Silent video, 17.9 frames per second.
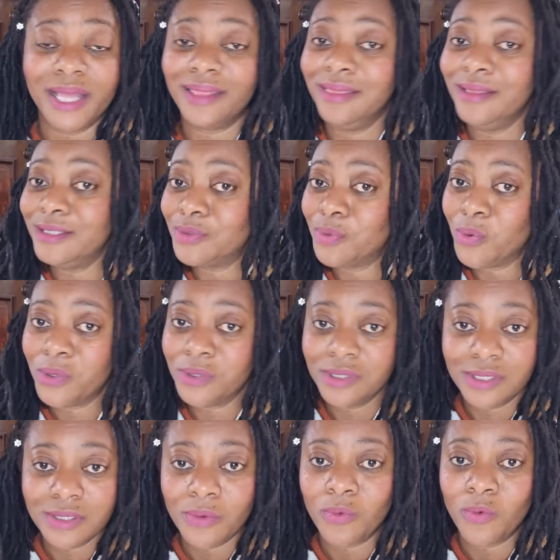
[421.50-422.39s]
at least
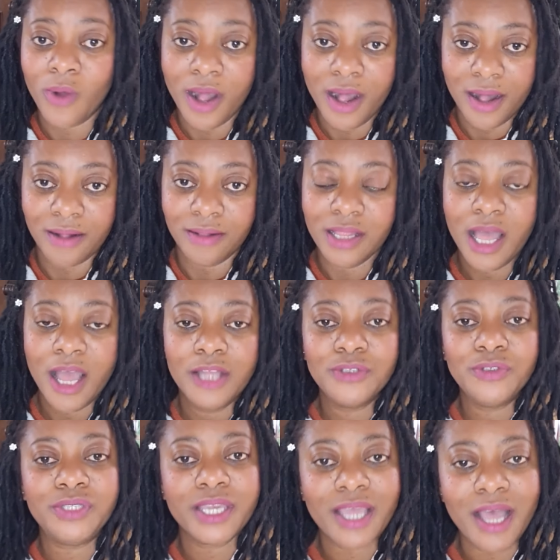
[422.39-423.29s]
once a while
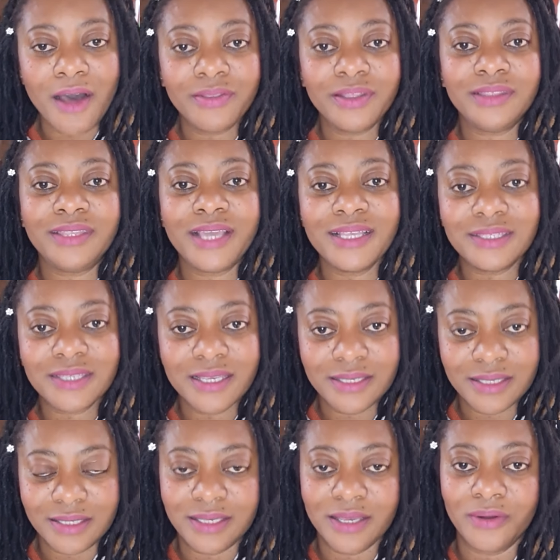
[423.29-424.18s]
to take out the dead
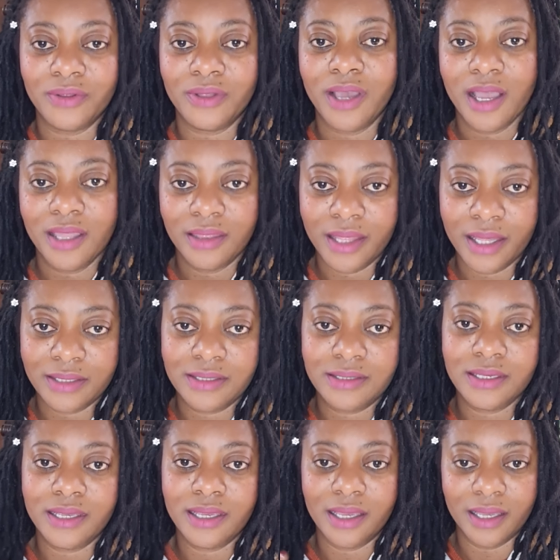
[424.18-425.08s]
skin cell that
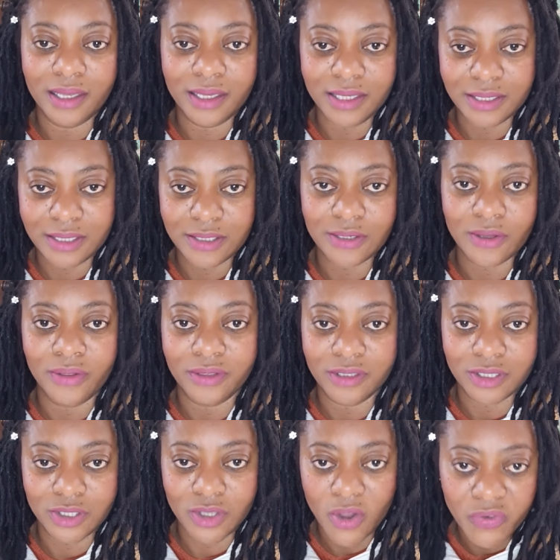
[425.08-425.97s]
is on
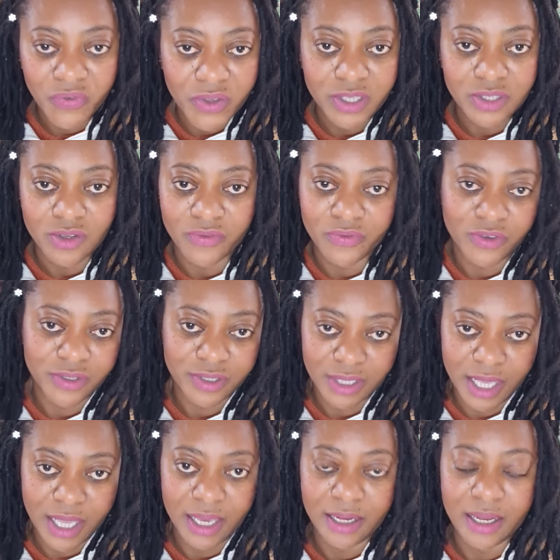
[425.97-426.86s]
the surface of your
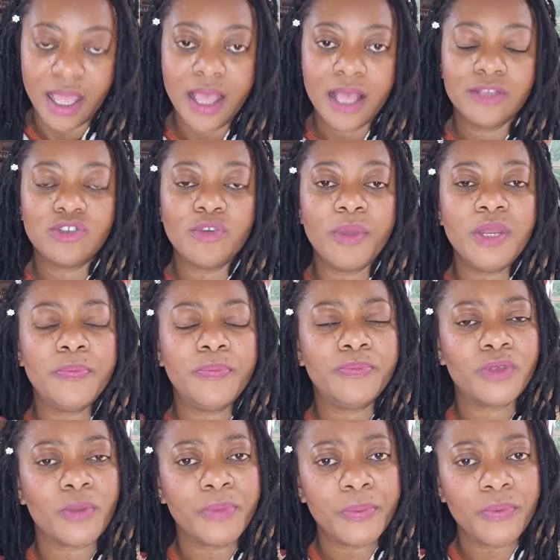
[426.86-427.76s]
skin. So many,
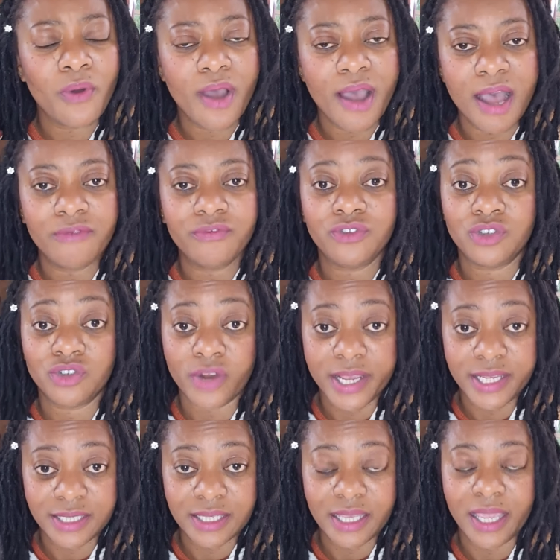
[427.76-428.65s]
some people have
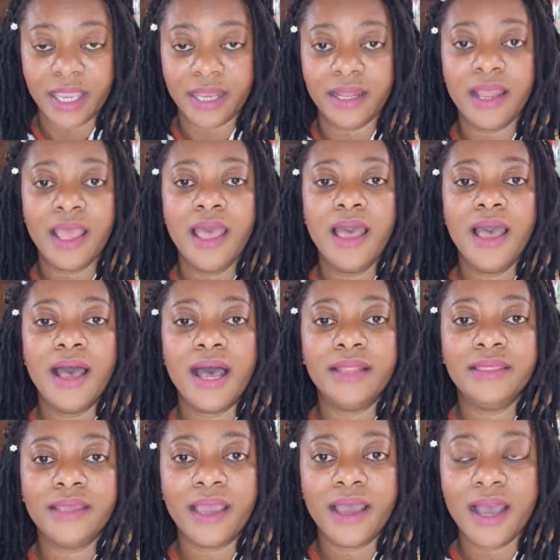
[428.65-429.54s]
dry skin
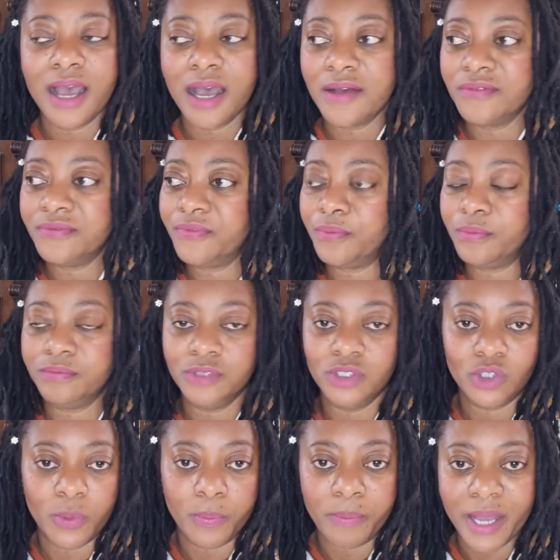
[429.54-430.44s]
and they have,
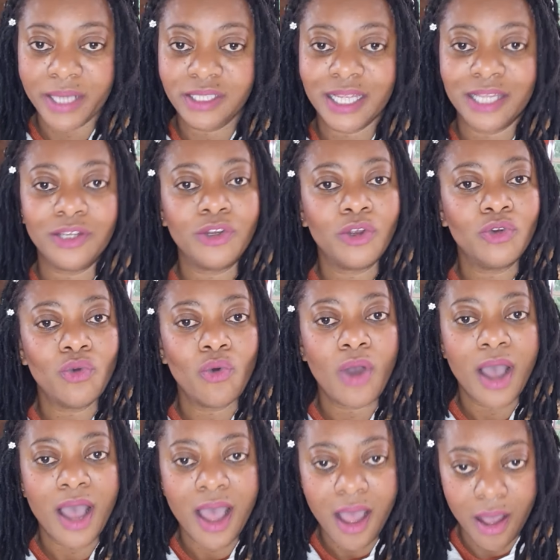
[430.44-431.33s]
you know, patches and they don't
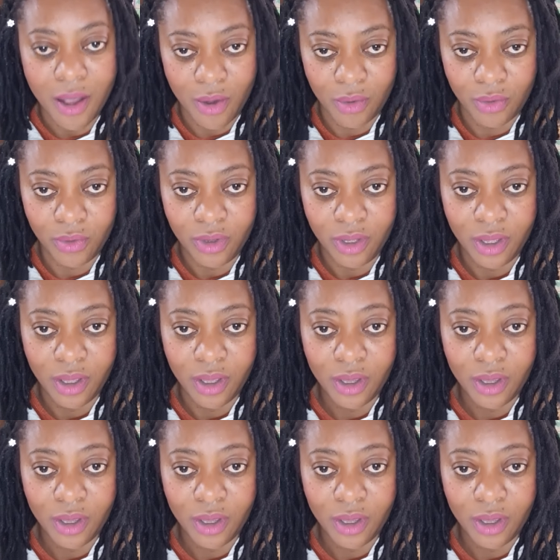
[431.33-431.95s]
know how